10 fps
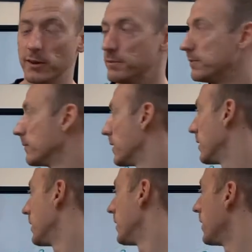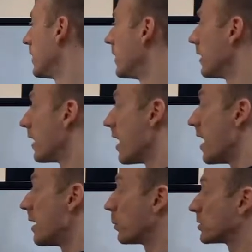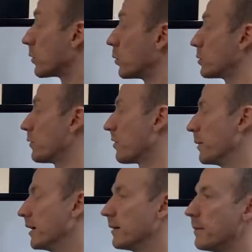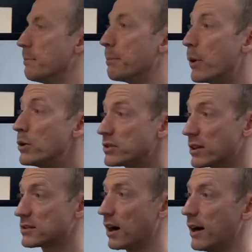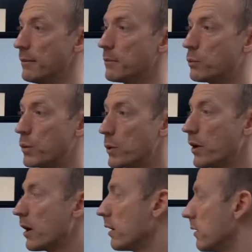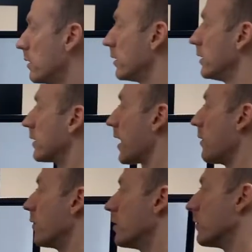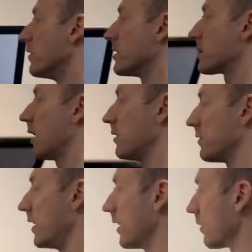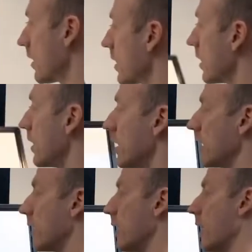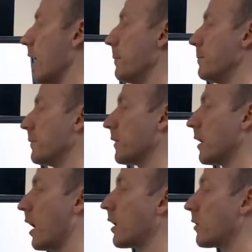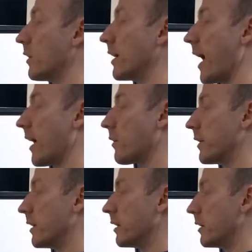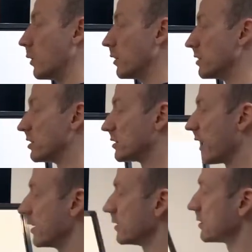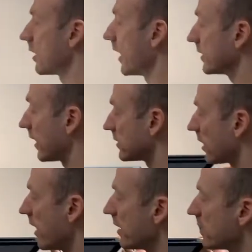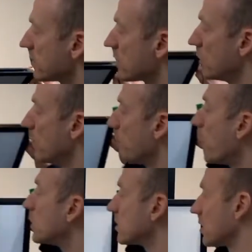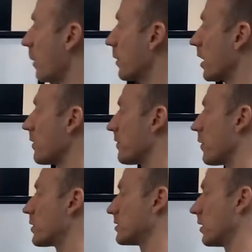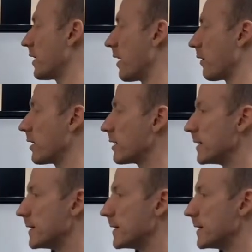And then what's the reward you want from it? Most of the time, we want to get rid of this kind of feeling, right? hungry, angry, loneliness, and tiredness, and tired. So most of the time, we're kind of focusing on that, right?